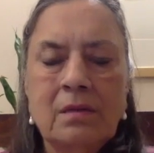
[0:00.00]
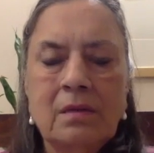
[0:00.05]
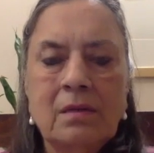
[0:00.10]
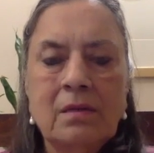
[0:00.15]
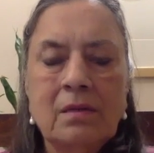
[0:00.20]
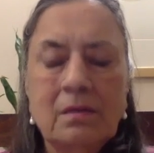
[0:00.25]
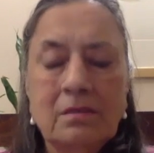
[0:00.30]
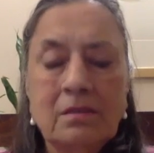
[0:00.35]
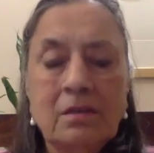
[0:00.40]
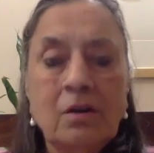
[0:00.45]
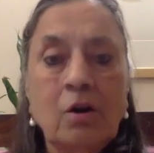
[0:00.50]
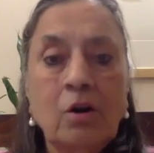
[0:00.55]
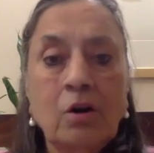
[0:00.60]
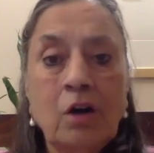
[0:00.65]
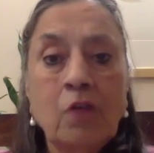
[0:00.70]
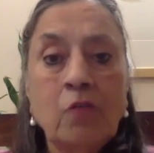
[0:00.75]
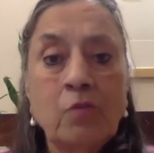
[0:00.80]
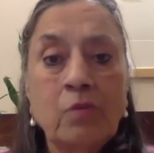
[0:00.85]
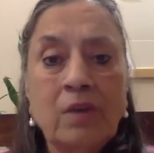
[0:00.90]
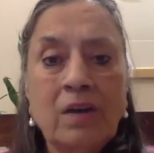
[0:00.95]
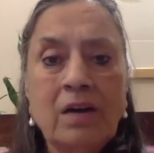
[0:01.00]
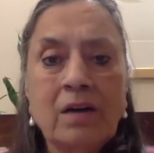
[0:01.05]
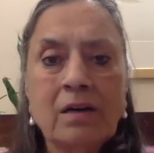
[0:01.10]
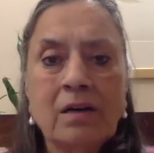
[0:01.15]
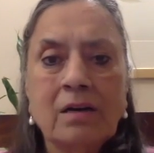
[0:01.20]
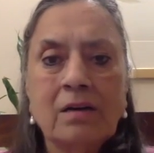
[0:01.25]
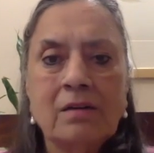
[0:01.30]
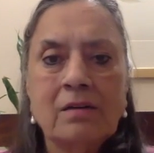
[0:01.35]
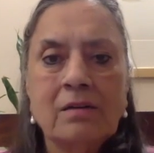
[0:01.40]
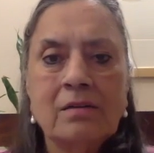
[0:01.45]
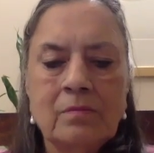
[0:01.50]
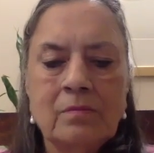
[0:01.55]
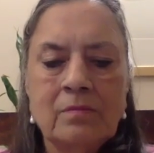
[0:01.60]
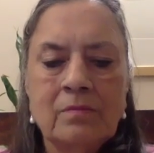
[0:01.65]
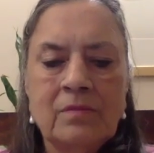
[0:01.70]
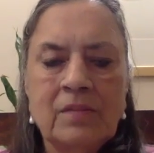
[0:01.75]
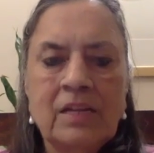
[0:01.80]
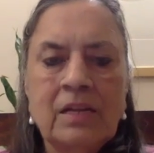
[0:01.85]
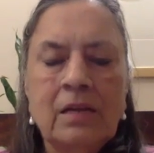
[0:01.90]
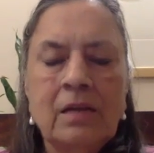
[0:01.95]
It's a lot of work.
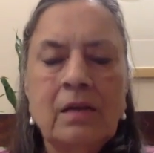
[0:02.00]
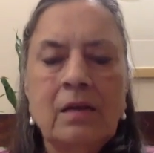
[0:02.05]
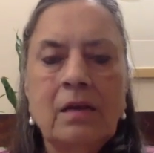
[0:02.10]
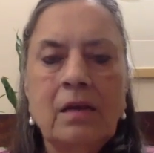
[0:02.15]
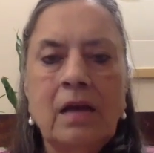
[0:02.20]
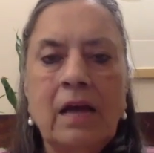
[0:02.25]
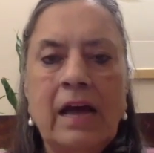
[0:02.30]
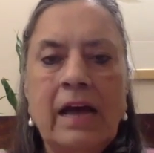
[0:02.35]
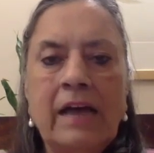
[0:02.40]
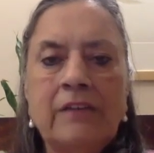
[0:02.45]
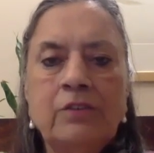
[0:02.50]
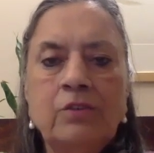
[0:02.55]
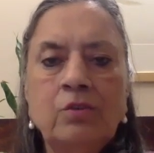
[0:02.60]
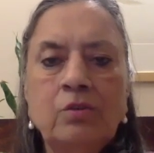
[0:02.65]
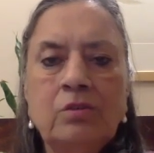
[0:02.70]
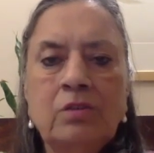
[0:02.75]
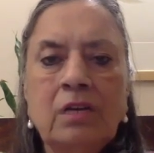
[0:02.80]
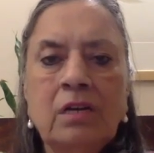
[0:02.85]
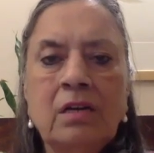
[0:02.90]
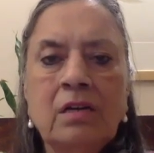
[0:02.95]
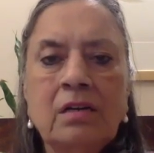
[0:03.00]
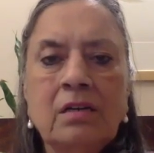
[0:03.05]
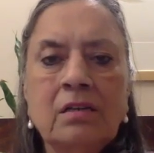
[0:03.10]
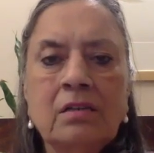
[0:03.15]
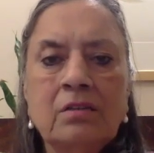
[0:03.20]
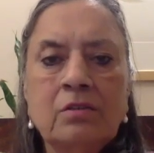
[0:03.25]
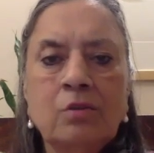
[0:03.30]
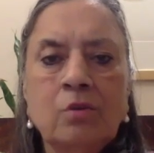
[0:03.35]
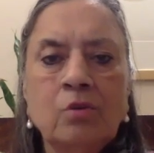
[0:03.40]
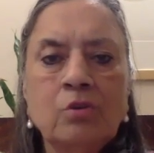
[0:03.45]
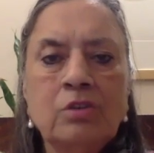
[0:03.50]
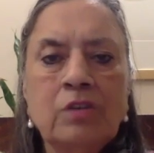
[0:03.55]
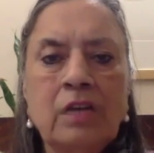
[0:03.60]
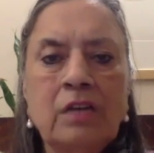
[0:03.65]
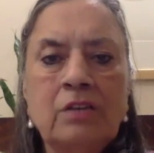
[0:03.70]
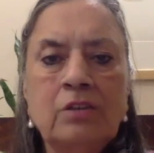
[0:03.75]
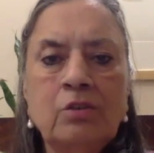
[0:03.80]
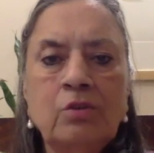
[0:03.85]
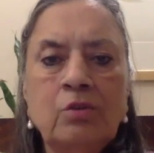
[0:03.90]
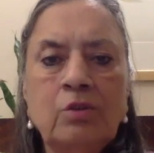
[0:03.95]
As you think, so shall
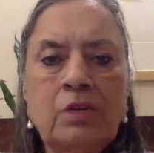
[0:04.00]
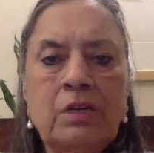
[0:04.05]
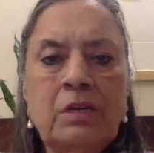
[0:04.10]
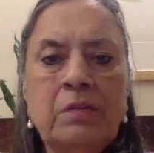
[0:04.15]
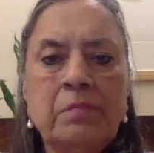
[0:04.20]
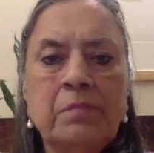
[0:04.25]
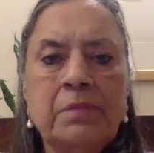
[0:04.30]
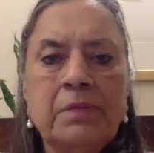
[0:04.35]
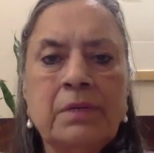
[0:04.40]
you reap.